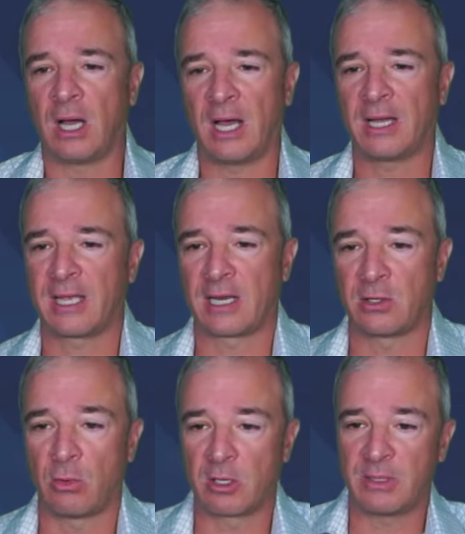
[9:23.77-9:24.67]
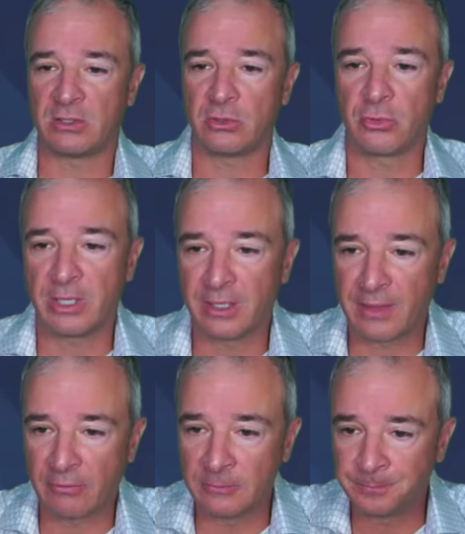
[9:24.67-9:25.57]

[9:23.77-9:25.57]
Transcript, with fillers: Uh, again, I don't want to be too greedy on that one.